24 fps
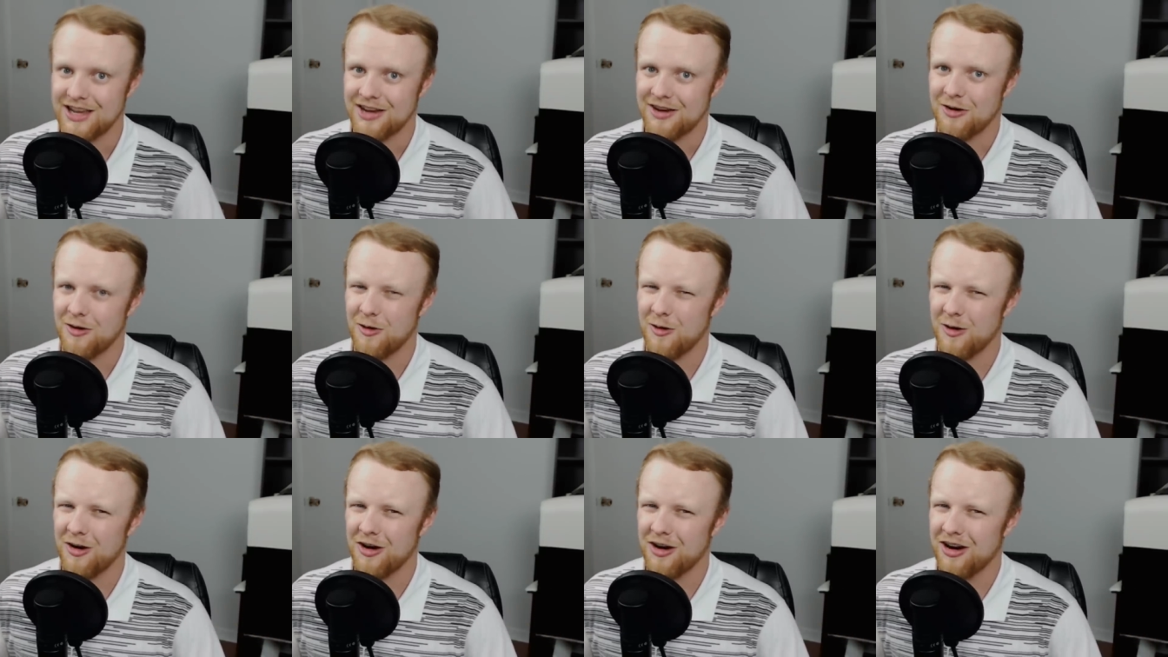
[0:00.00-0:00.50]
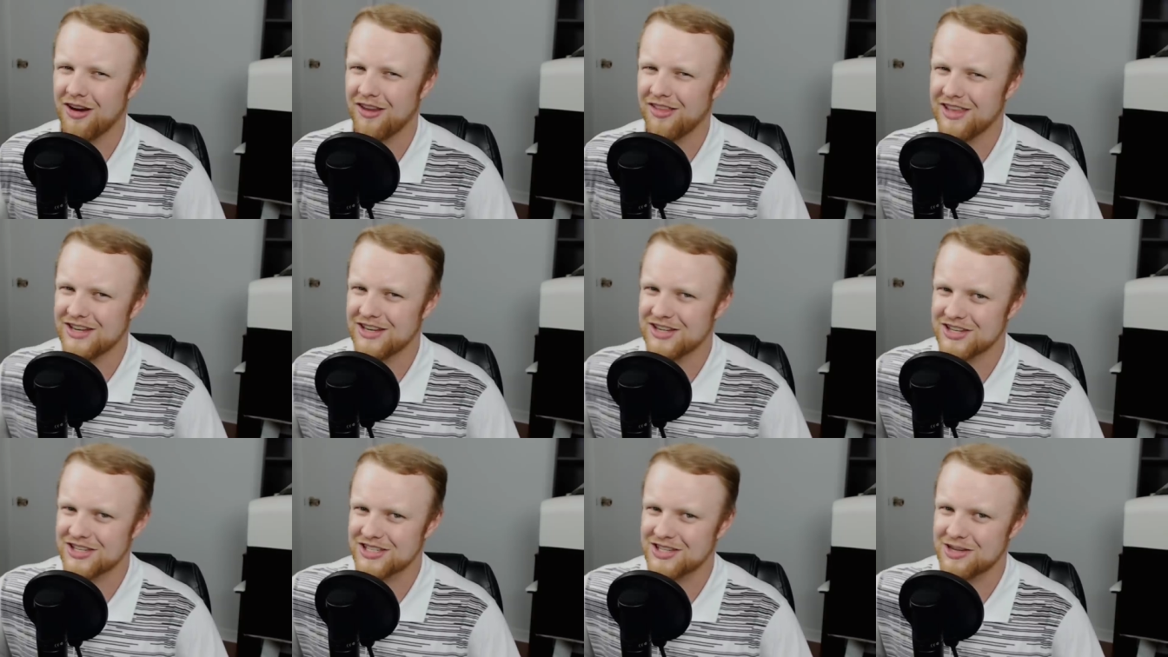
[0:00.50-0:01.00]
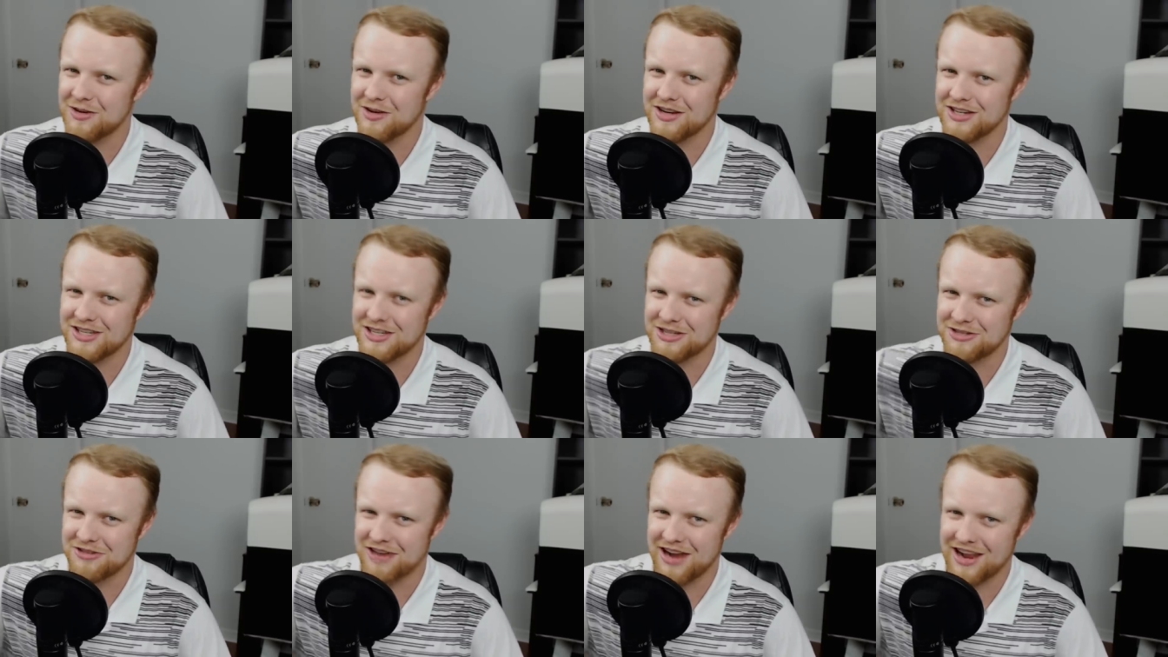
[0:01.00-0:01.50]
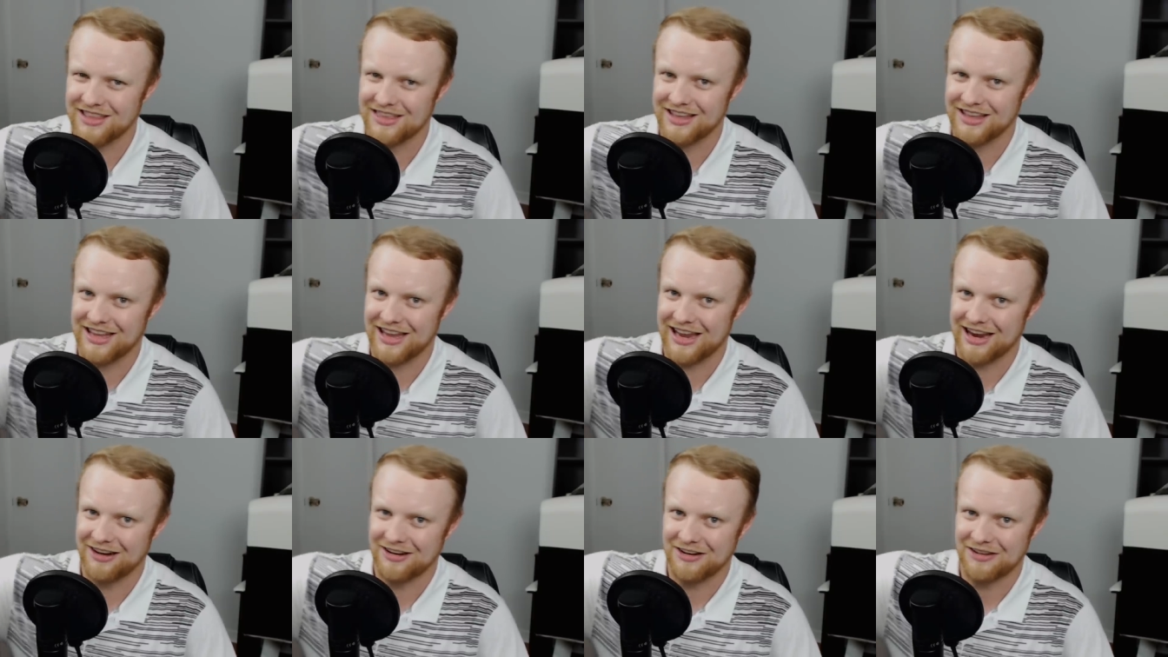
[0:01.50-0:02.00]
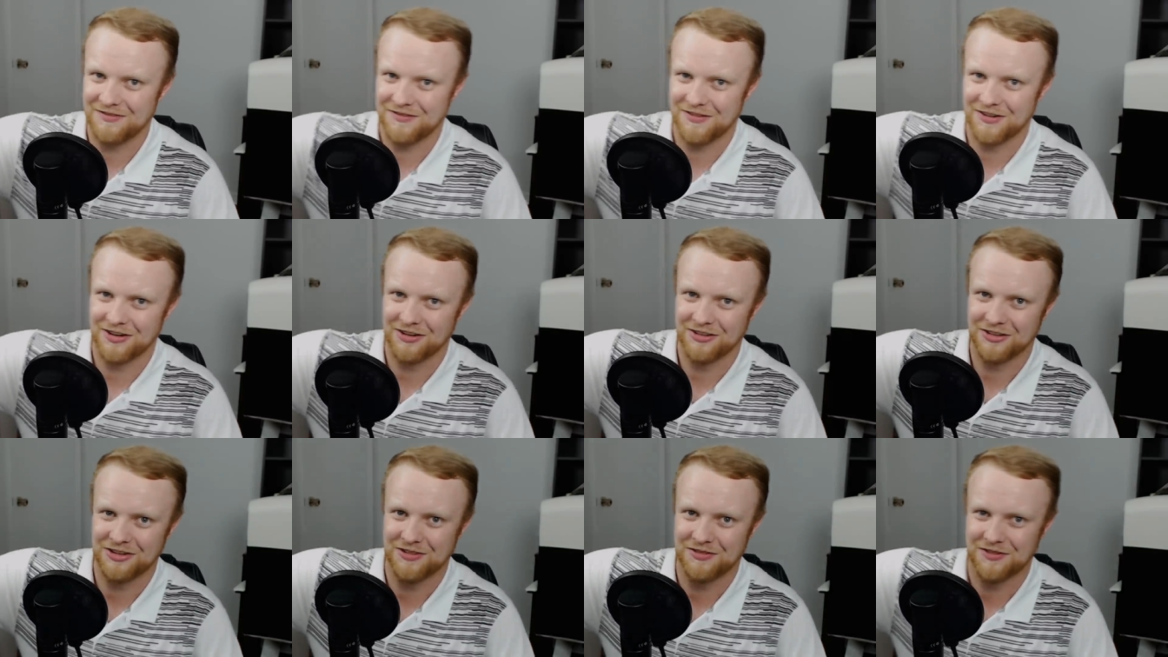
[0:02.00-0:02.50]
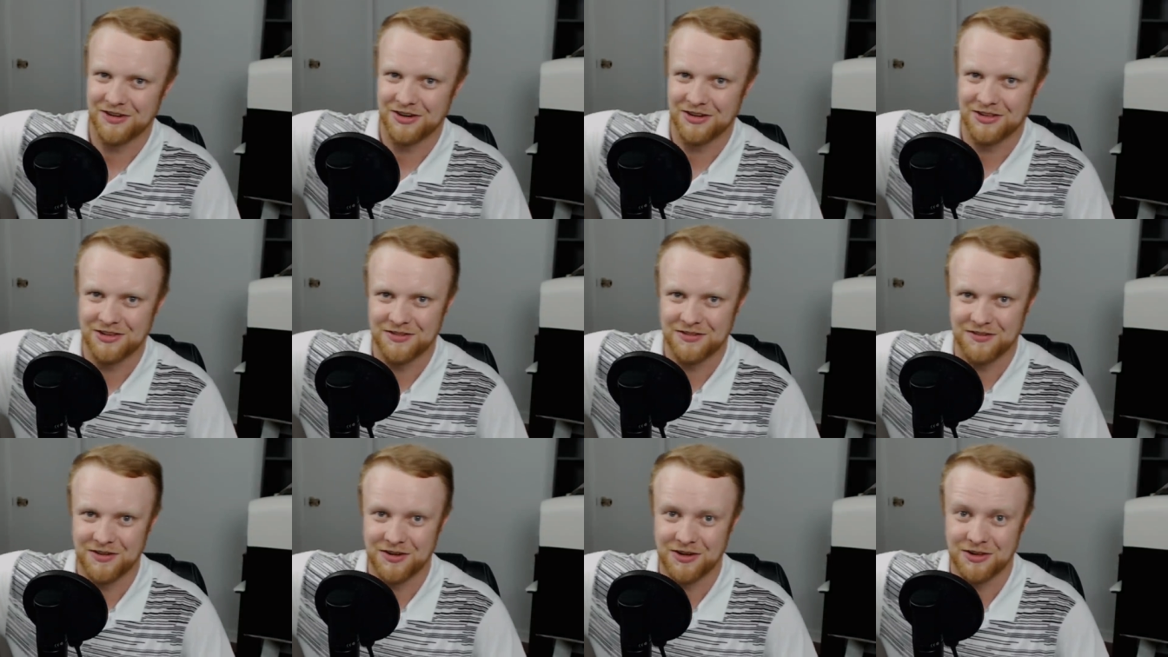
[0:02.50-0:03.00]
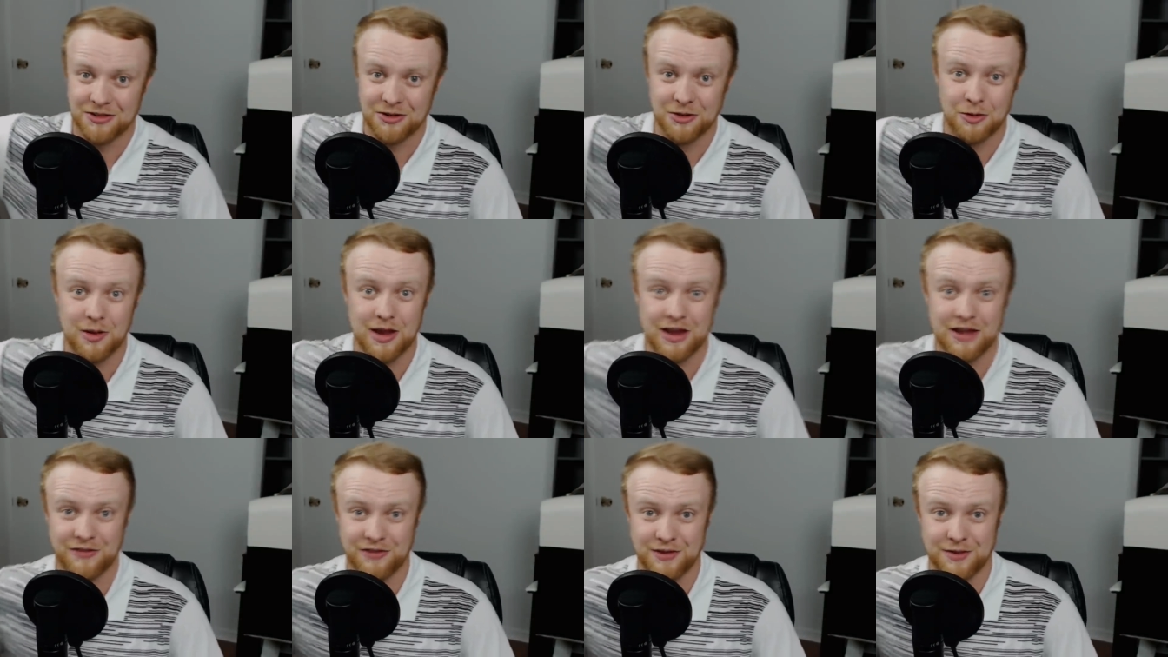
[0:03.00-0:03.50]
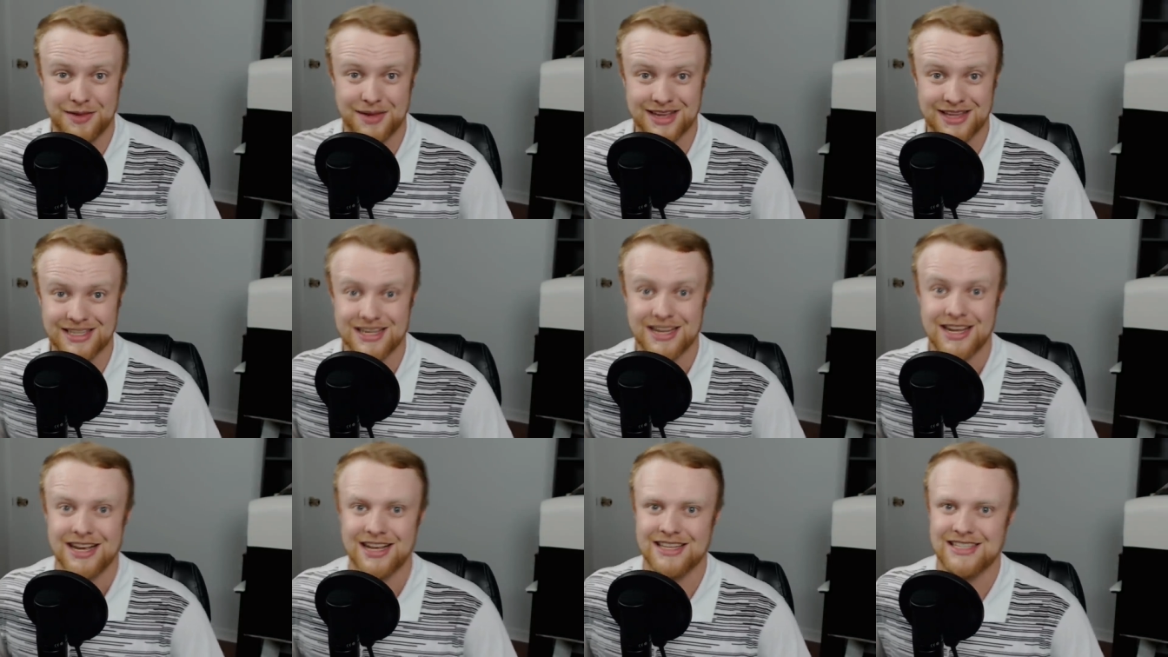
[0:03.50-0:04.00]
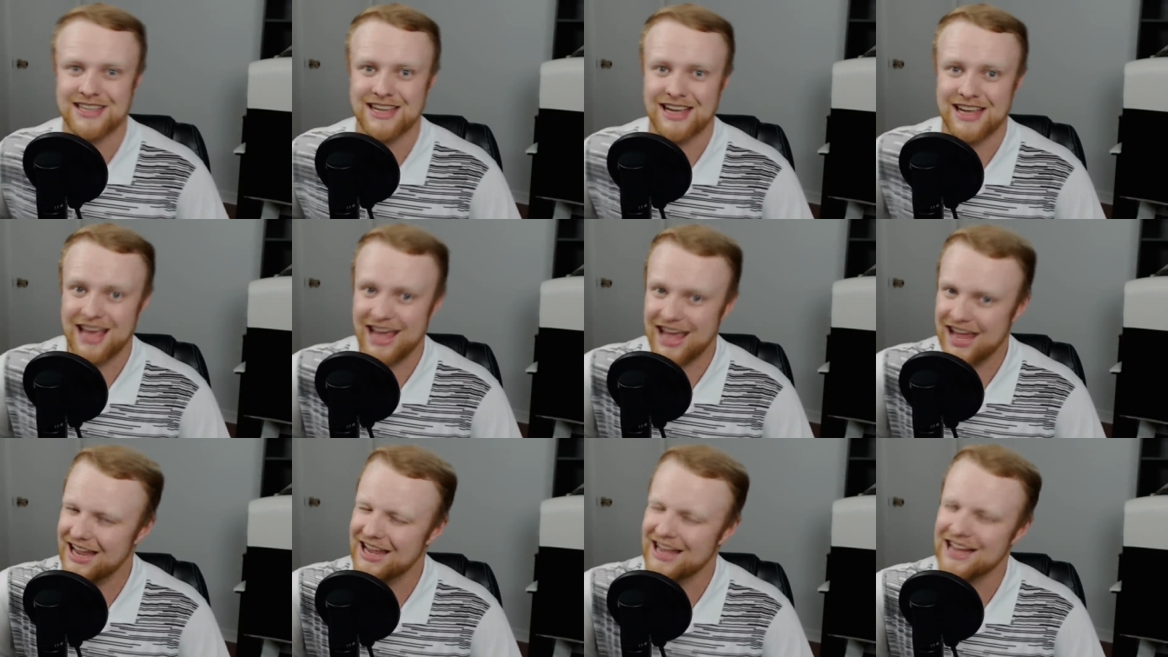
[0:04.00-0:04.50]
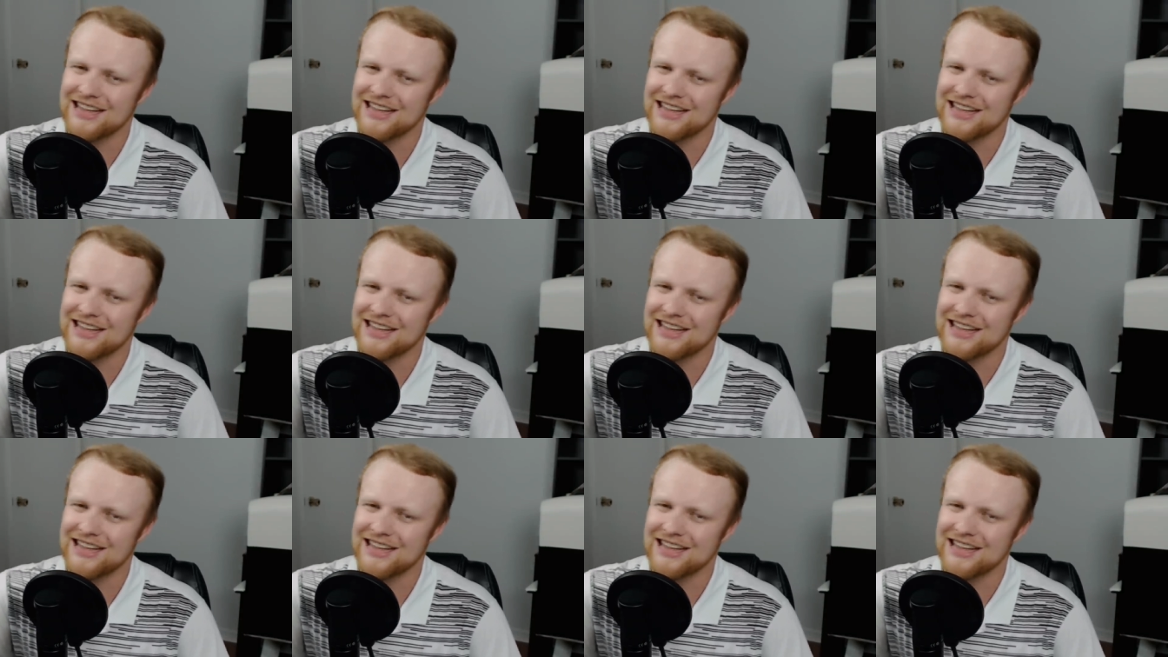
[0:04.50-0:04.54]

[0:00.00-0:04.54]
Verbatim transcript: Or are they just going to drag the carrot further, further, further away from us and say, hey,